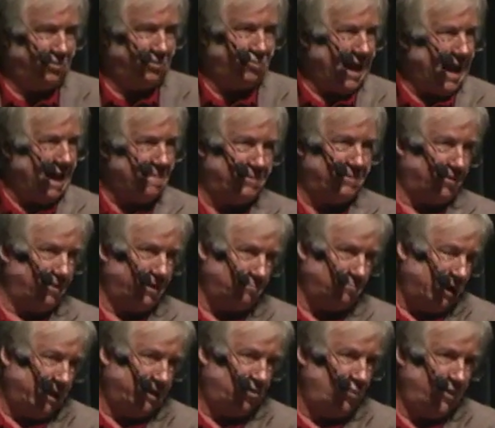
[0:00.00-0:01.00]
rapidly
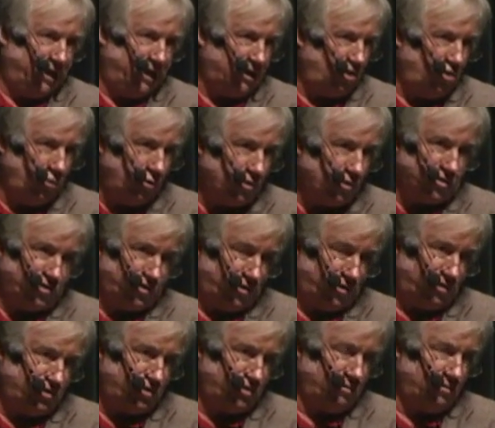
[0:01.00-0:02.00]
by doing a Google
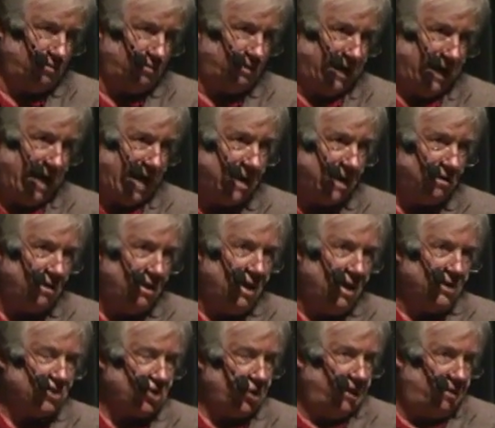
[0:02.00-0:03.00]
search. Okay?
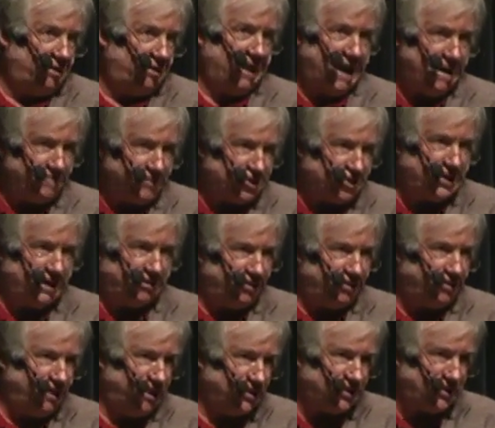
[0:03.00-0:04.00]
So here you have the
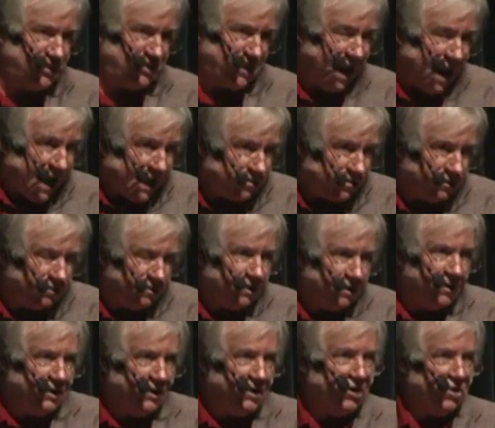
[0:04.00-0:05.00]
Secretary of State
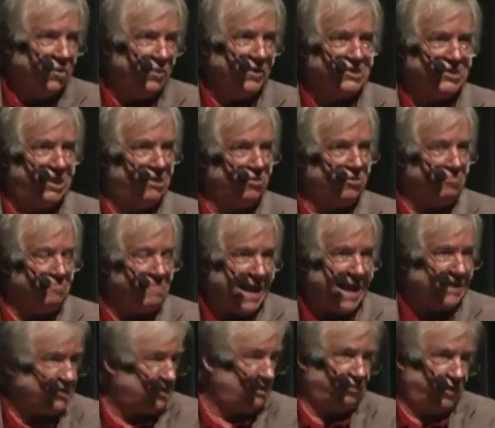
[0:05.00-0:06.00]
who is either
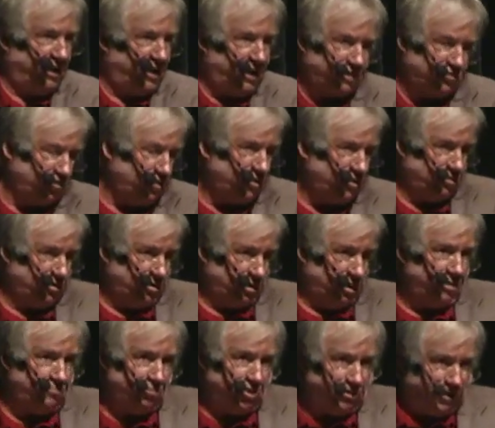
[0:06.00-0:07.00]
massively ignorant or
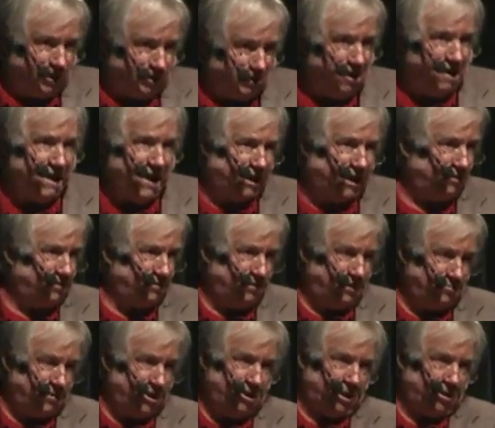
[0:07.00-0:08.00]
deliberately lying to the
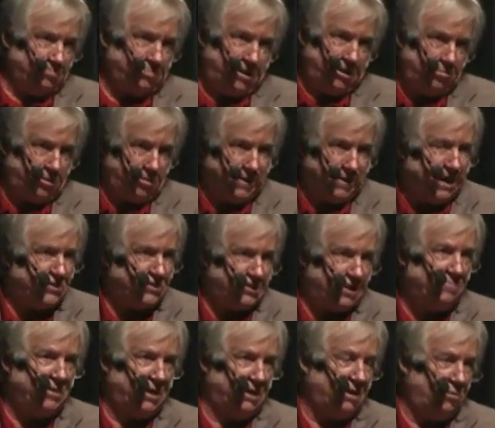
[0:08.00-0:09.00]
American people about
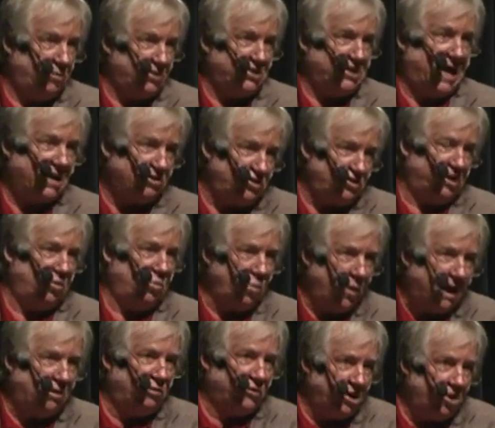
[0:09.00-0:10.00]
something that was actually
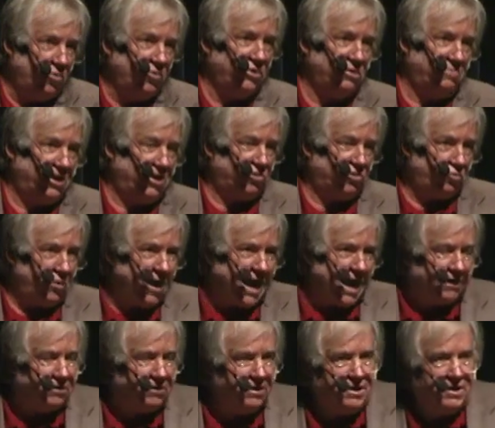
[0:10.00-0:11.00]
well known to be a
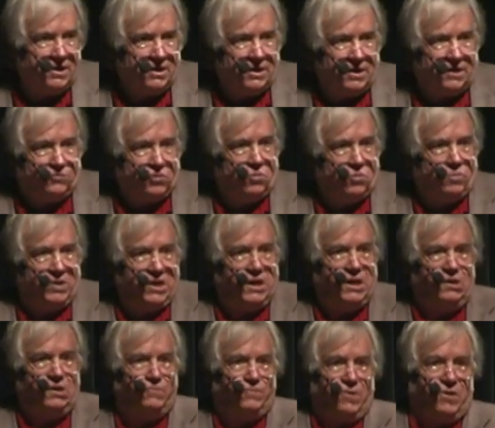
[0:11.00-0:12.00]
threat. If you
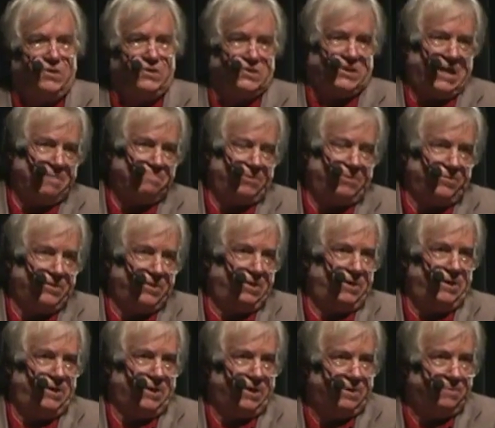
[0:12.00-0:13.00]
read, for example,
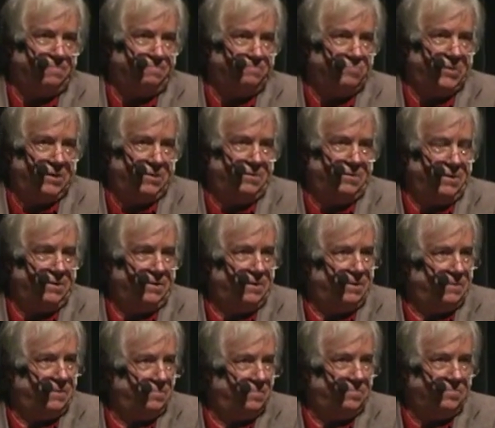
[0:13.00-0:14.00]
the, uh, the,
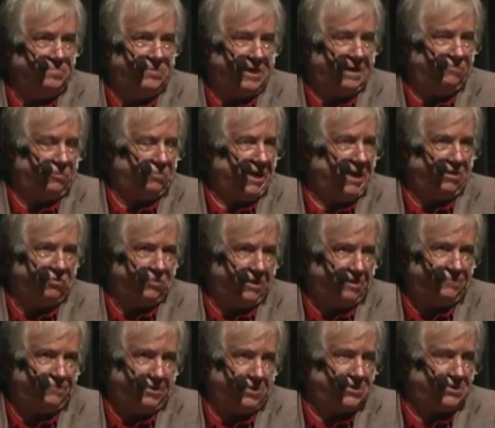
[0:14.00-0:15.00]
the, David Ray
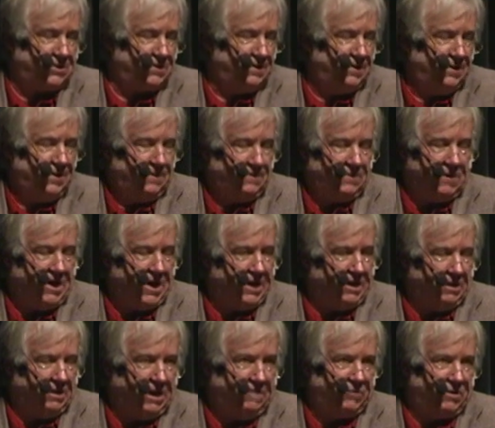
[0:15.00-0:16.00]
Griffin's the
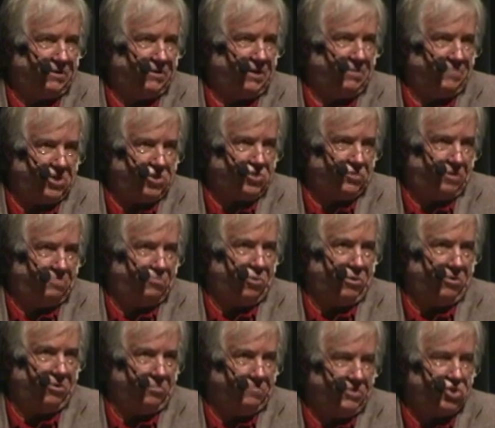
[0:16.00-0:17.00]
9/11 Commission
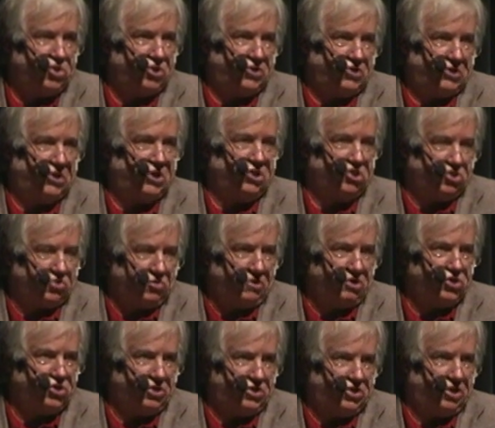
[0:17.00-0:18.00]
report, omissions and
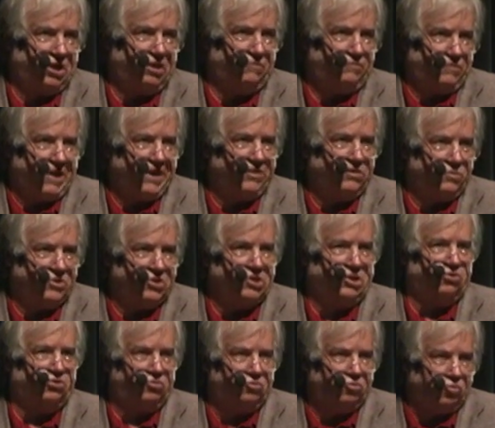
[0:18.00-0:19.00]
distortions, you're going to find there was
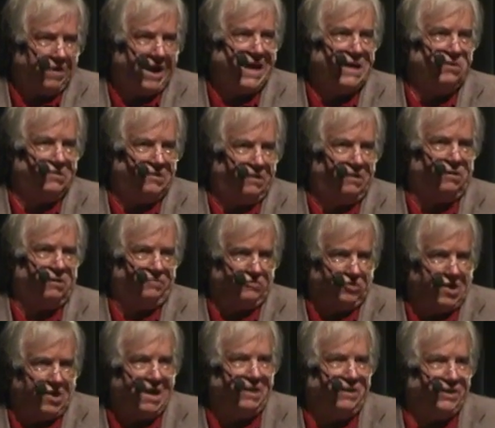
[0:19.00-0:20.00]
a great deal of
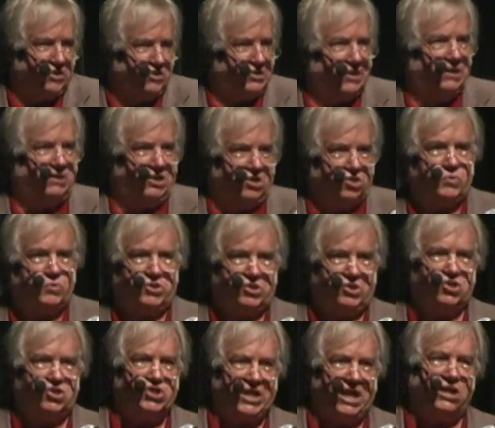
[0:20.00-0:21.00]
knowledge that this was a
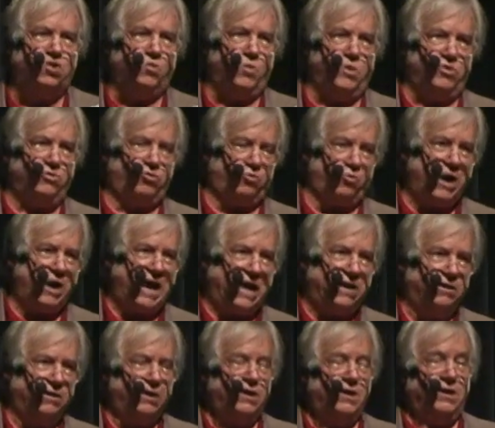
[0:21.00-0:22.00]
genuine
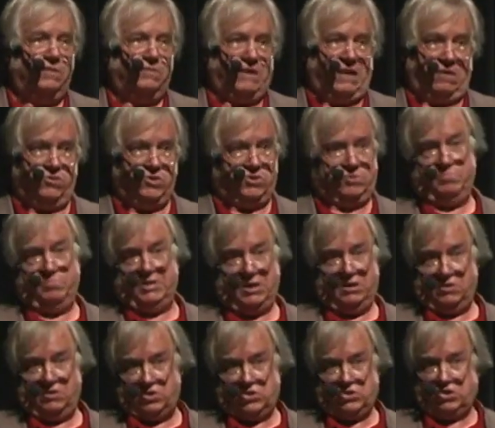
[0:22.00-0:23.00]
threat that was
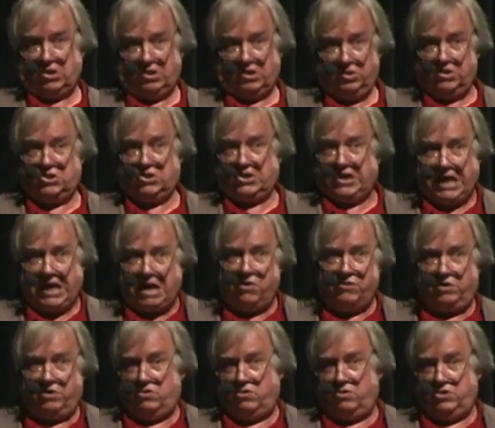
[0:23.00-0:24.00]
being dis
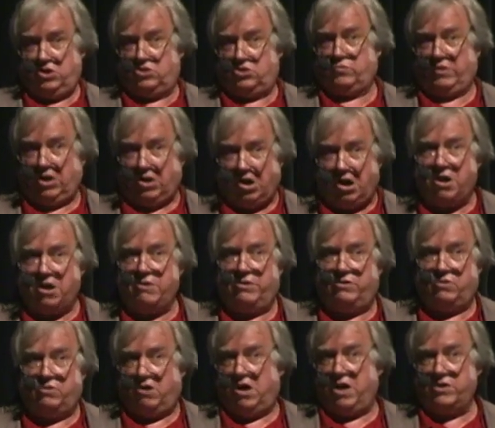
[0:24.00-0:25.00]
discounted or disregarded
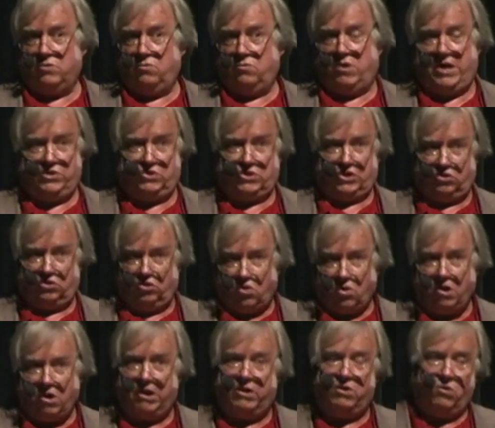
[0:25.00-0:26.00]
or otherwise
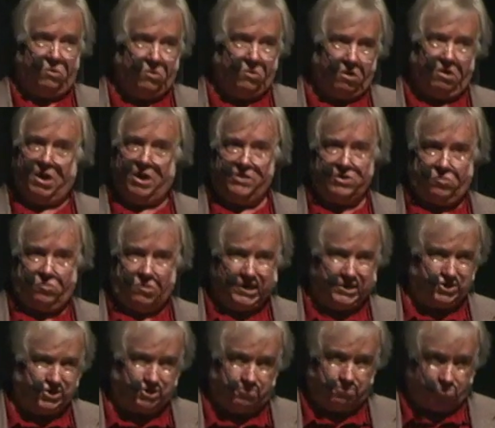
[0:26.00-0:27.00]
ignored or
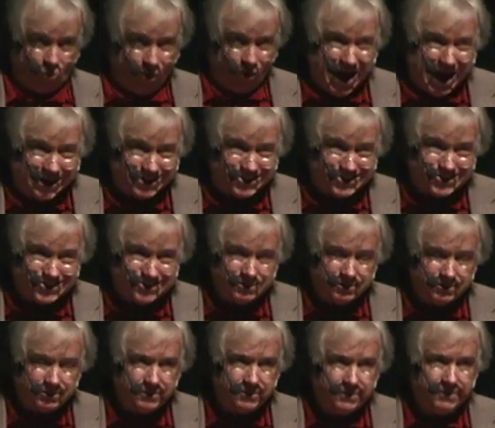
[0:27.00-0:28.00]
otherwise suppressed
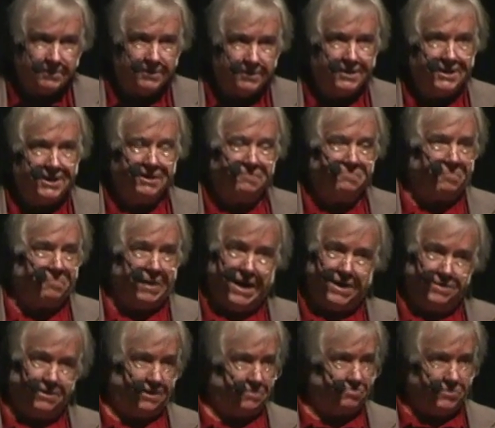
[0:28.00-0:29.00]
by
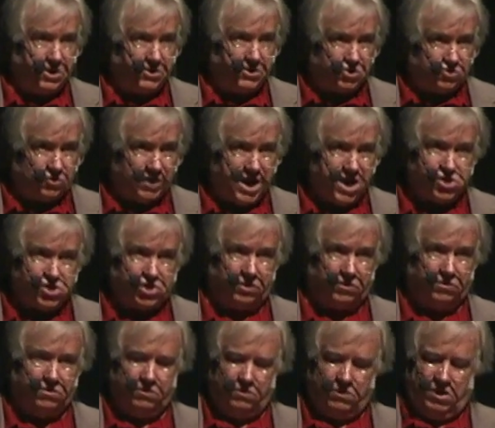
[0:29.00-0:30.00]
the
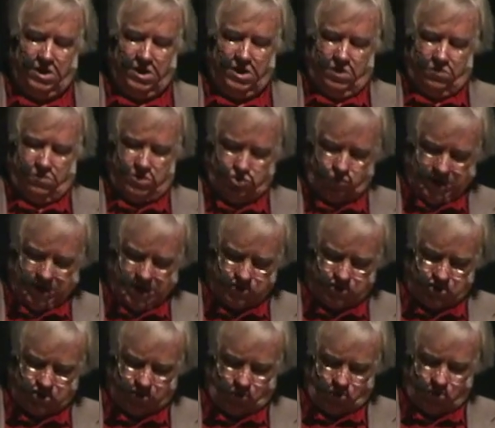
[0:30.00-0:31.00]
administration, which
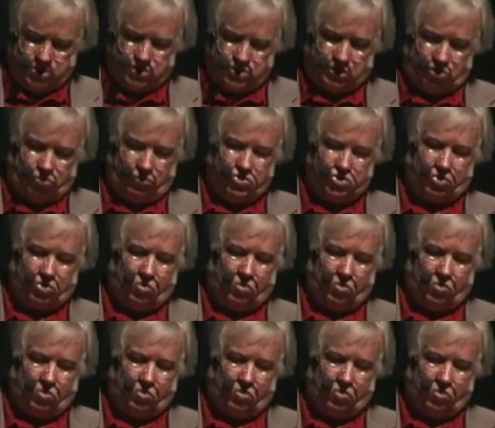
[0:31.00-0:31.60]
raises, of course, the crucial